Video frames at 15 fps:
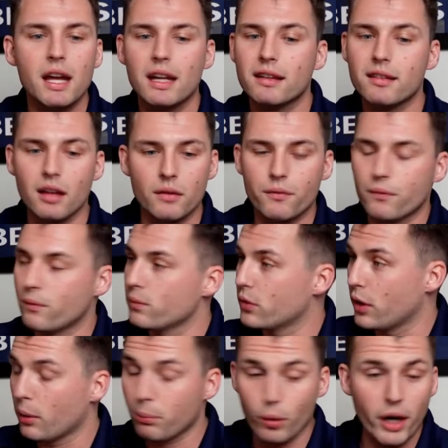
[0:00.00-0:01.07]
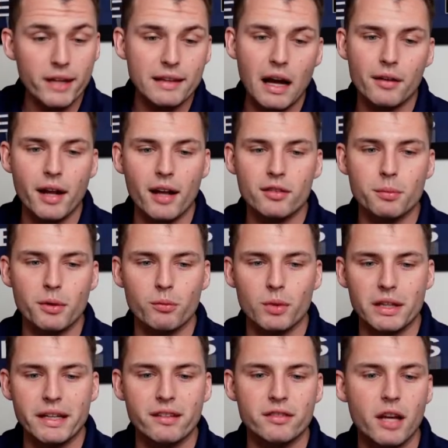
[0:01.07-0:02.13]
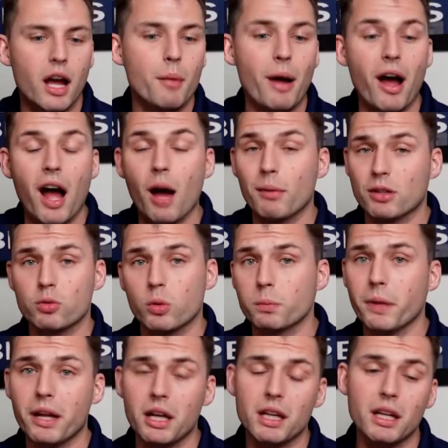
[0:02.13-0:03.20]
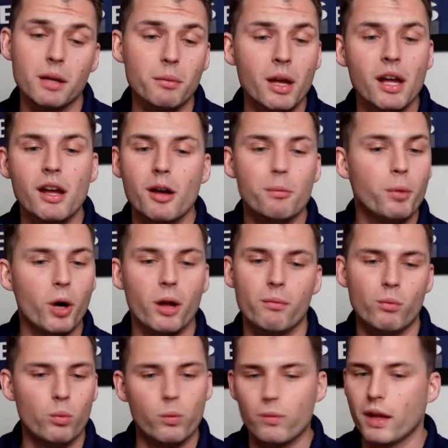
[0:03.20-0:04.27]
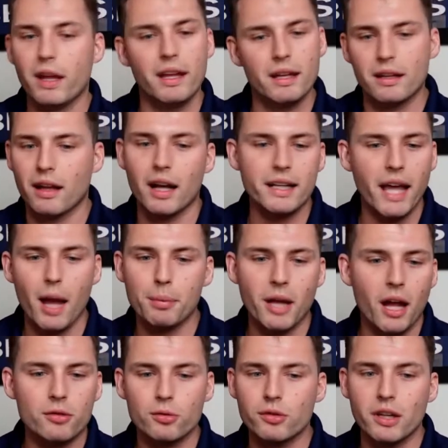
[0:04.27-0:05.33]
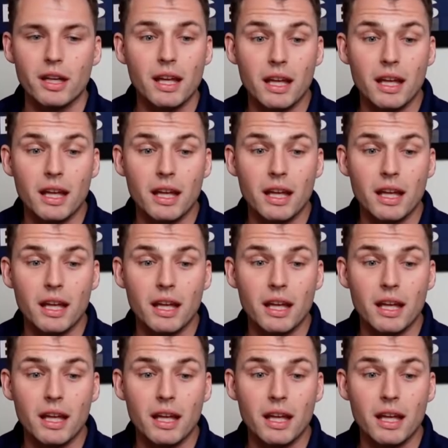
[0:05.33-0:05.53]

It's, the breakdown hasn't been released yet about how much we're paying him, but a cap casualty.